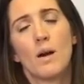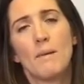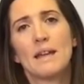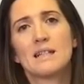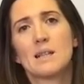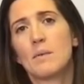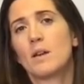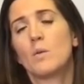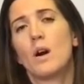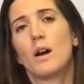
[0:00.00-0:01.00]
making some
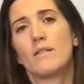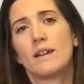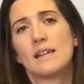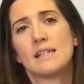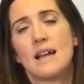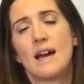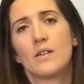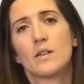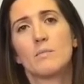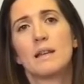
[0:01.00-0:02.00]
inquiries
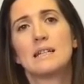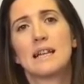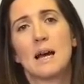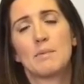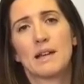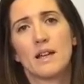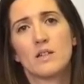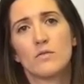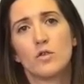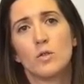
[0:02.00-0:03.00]
and completing
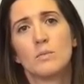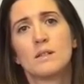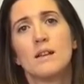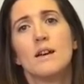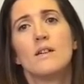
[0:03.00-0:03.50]
application forms,